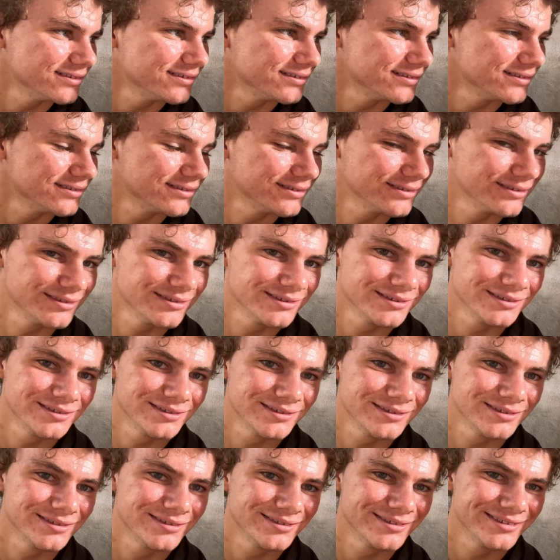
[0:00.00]

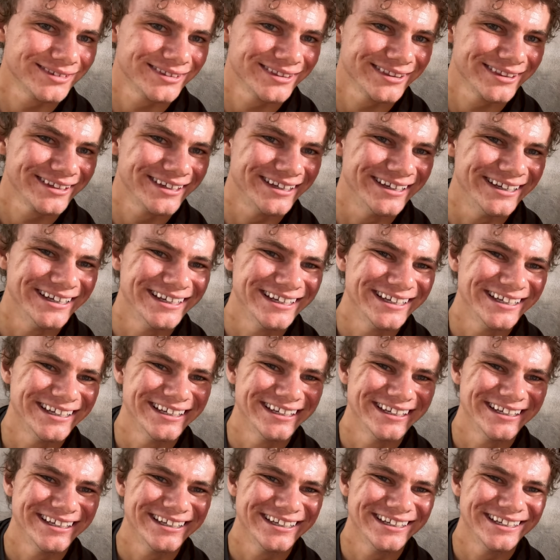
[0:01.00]

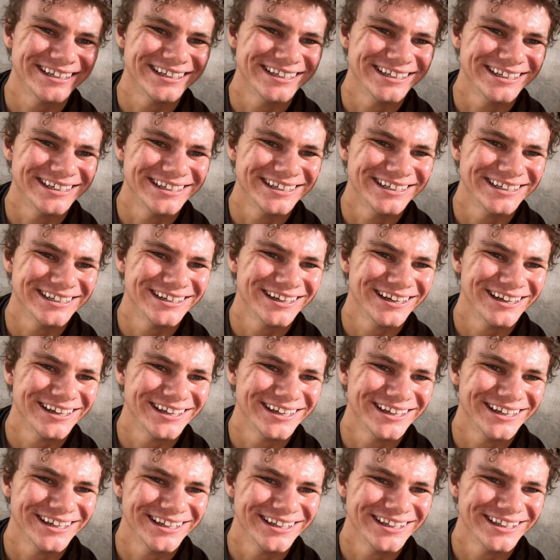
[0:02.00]

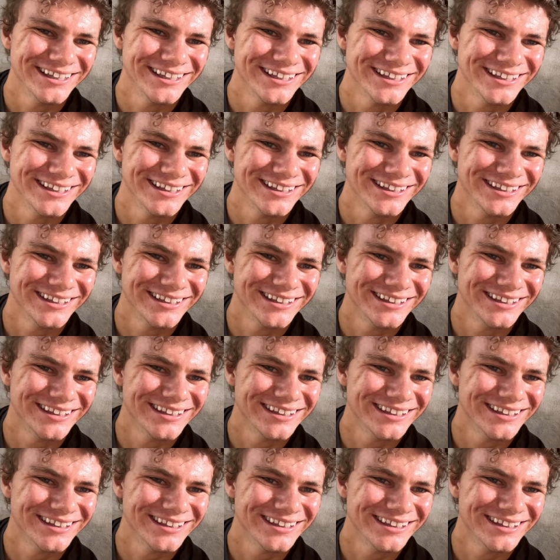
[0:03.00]
(silent)